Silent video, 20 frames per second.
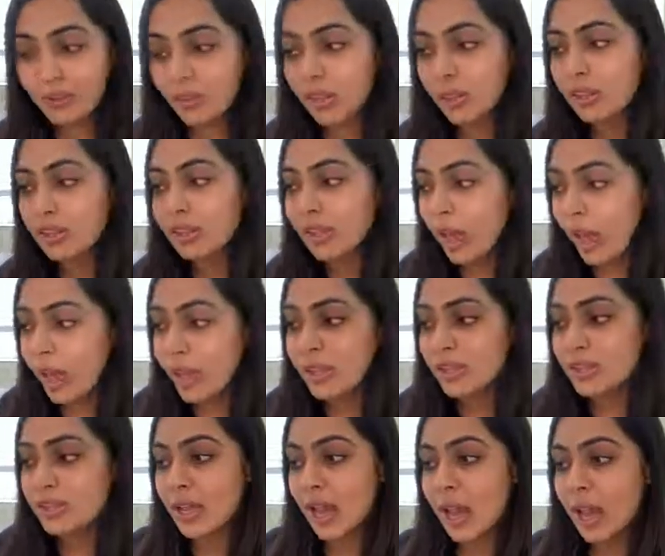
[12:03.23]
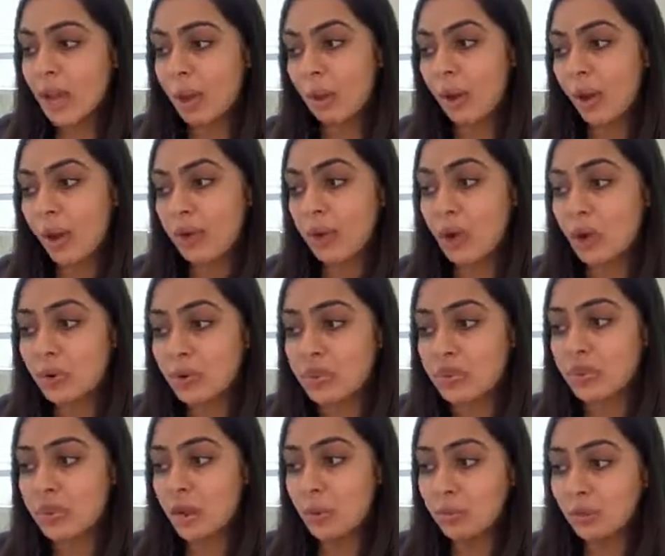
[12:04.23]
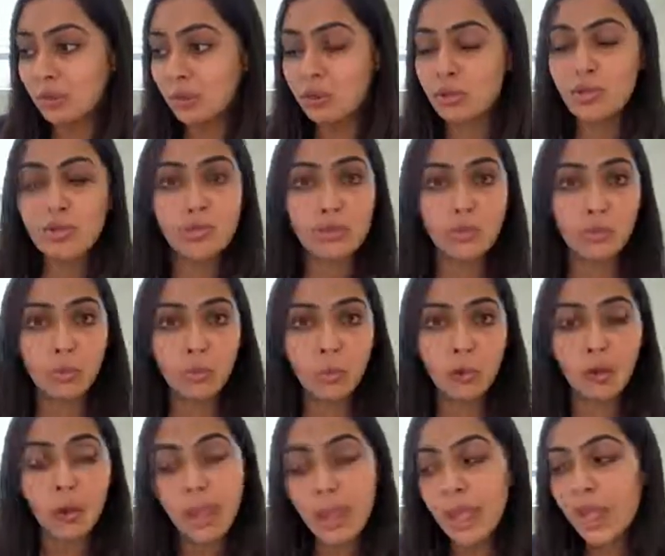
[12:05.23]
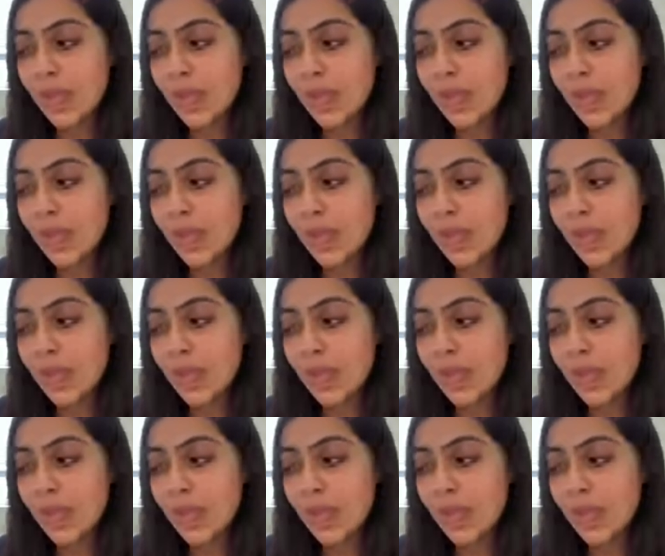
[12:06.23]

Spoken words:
And that is how I always approach support.